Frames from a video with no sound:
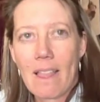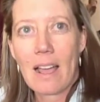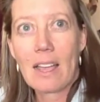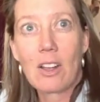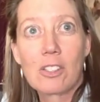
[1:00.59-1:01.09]

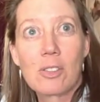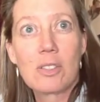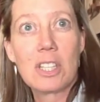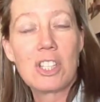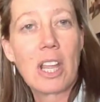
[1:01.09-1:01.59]
I also
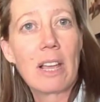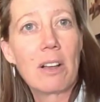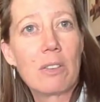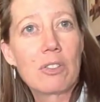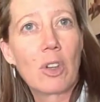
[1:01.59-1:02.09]
see
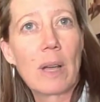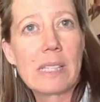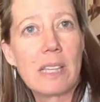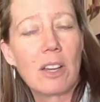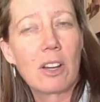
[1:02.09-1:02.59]
Jago, so I
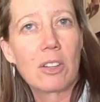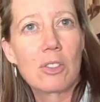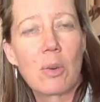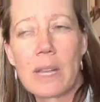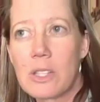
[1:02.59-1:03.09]
see her
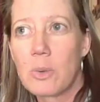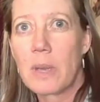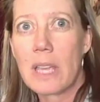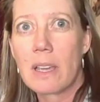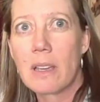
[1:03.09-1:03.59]
twice a
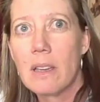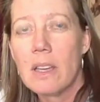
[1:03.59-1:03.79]
week.